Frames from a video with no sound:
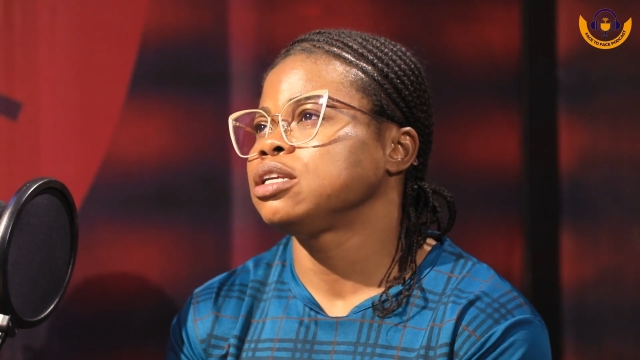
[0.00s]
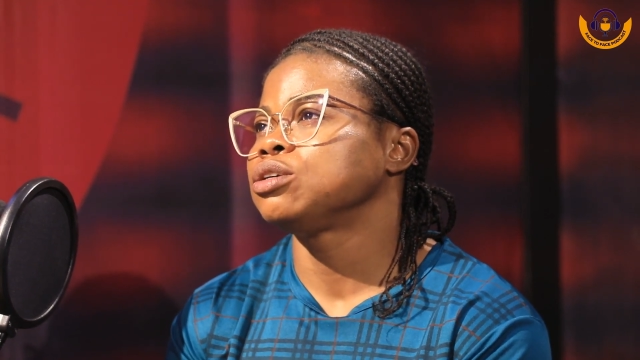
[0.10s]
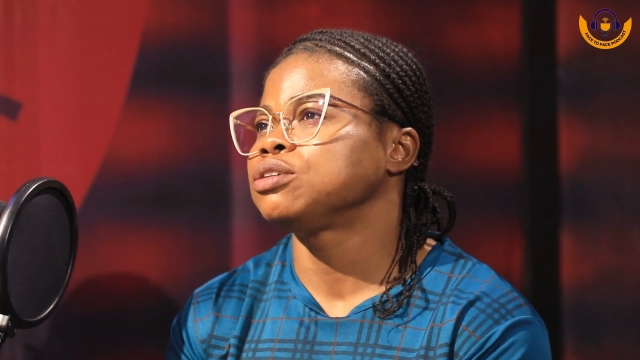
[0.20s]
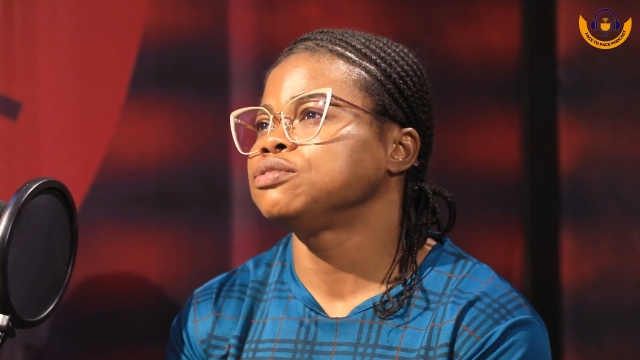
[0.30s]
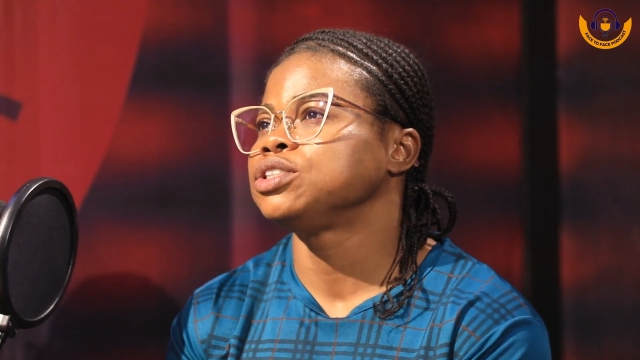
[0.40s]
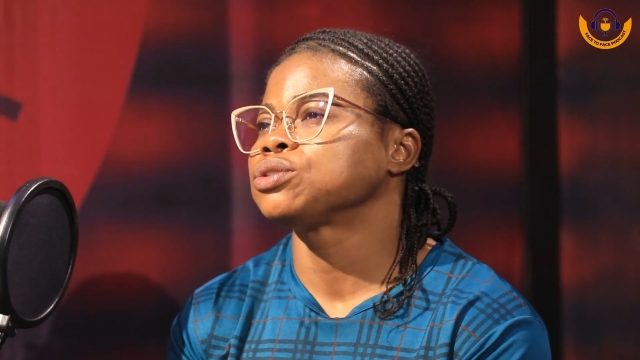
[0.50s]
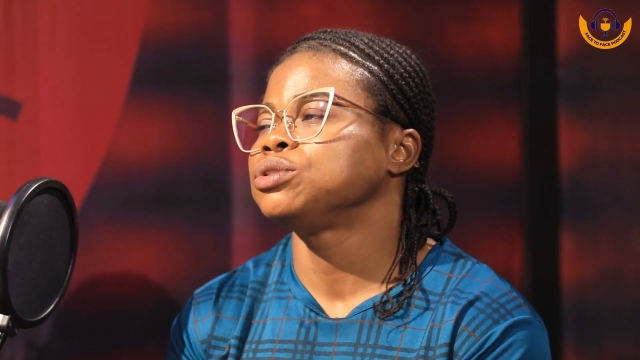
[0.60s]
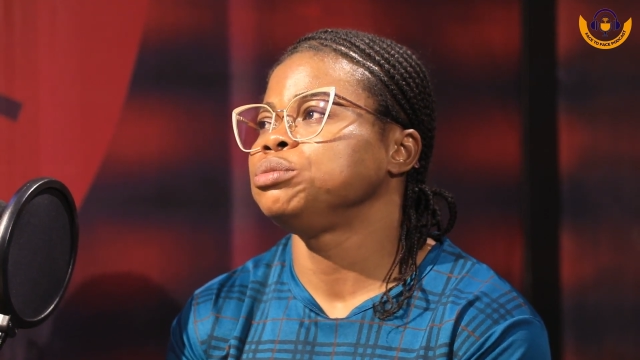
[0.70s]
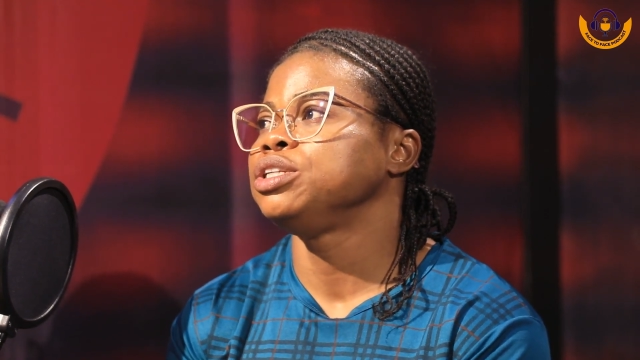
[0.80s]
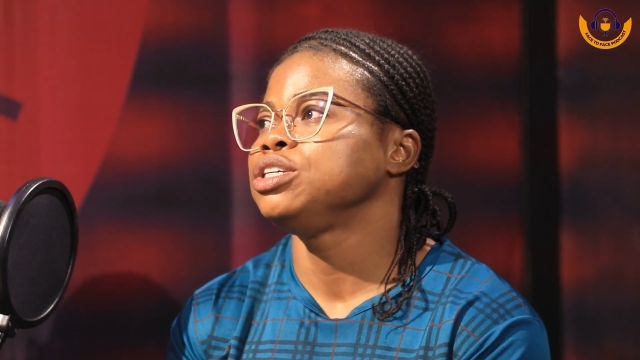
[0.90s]
a lot of
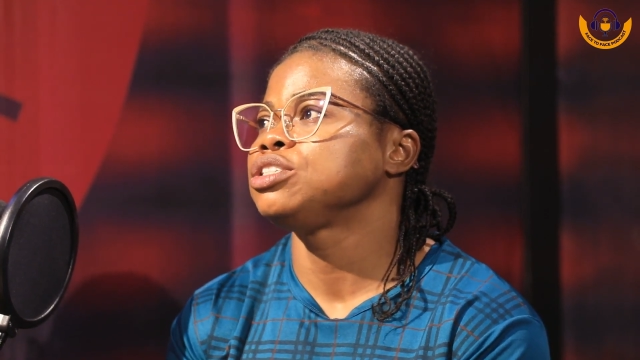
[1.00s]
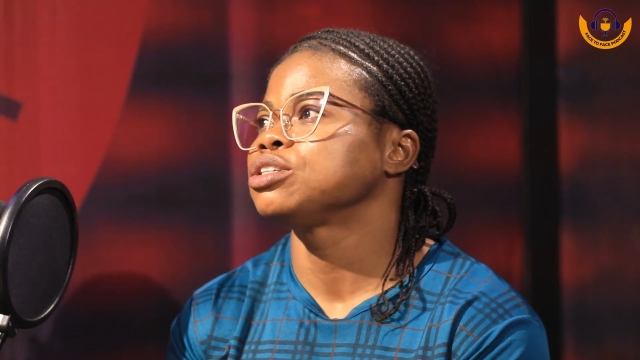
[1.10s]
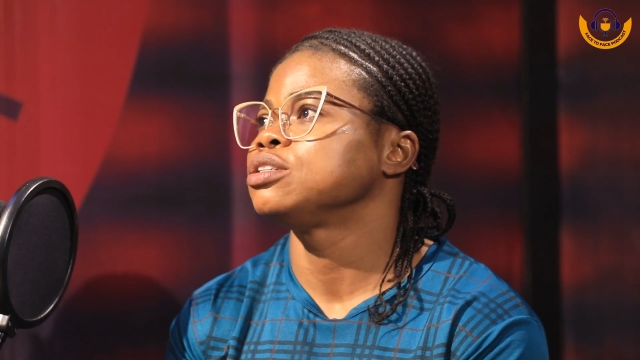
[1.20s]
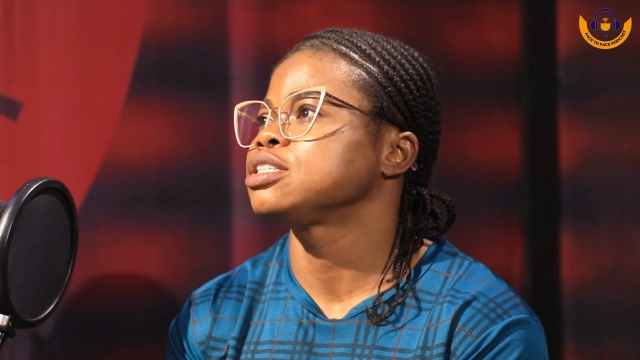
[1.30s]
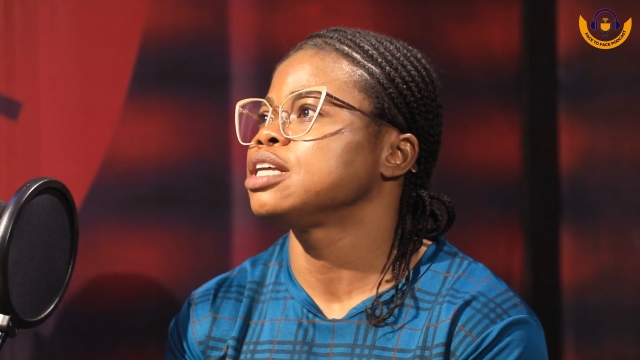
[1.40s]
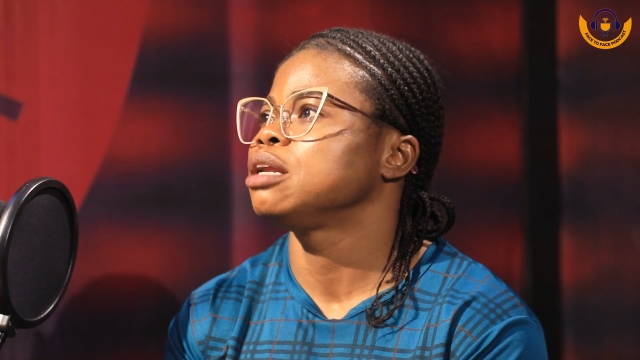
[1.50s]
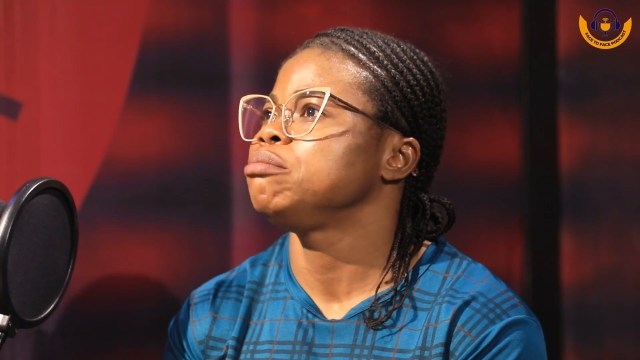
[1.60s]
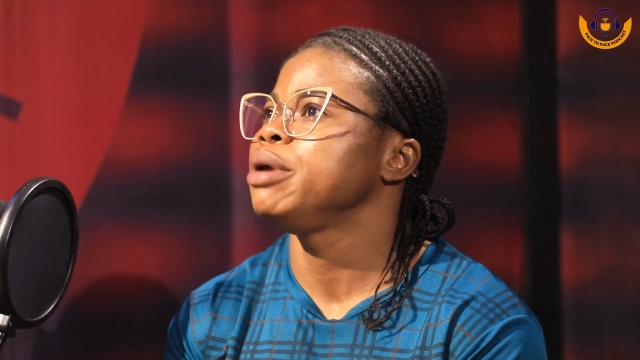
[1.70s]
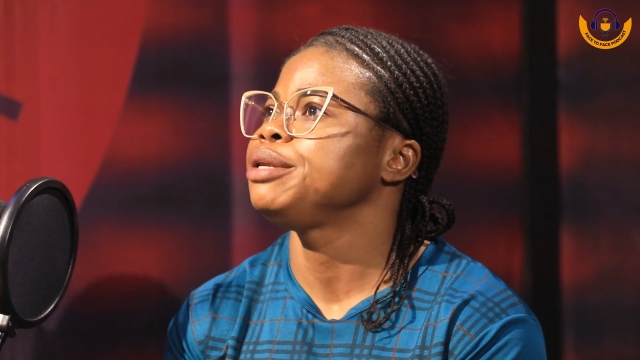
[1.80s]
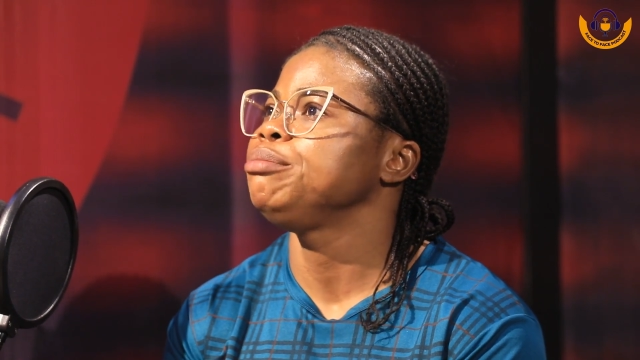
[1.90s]
discriminations
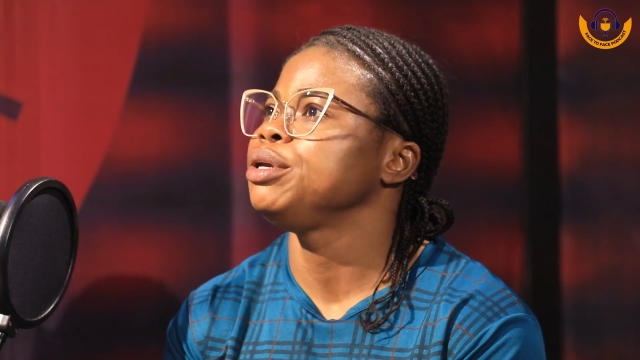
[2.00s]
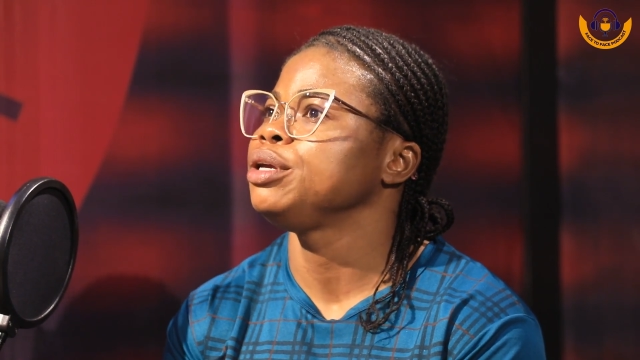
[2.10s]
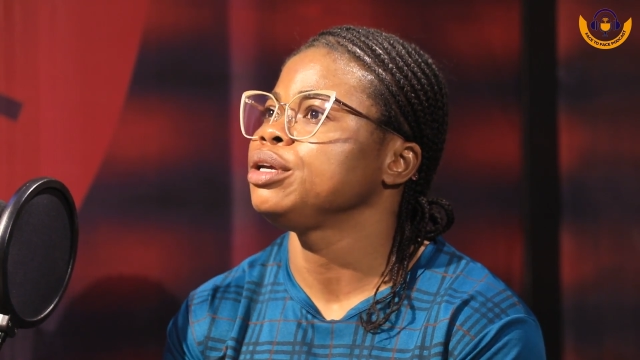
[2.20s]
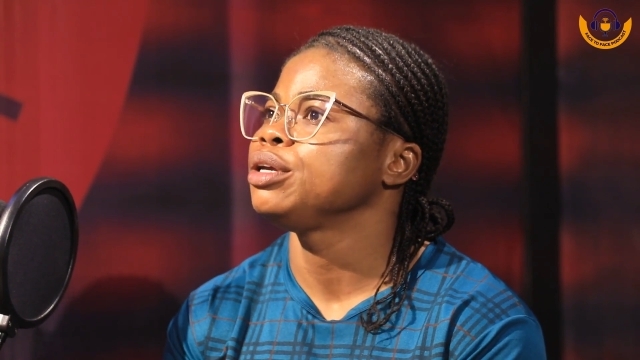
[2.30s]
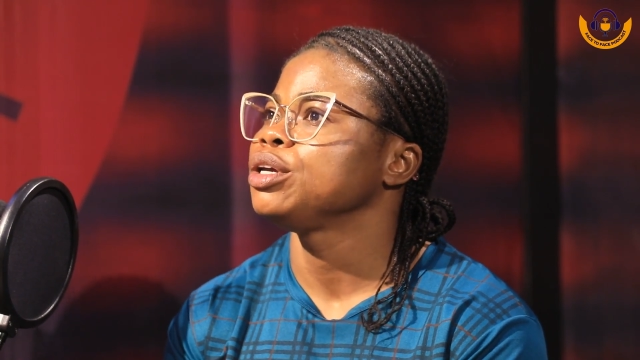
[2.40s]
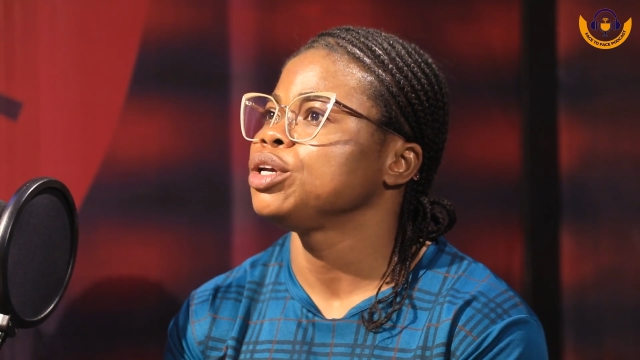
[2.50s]
that make me,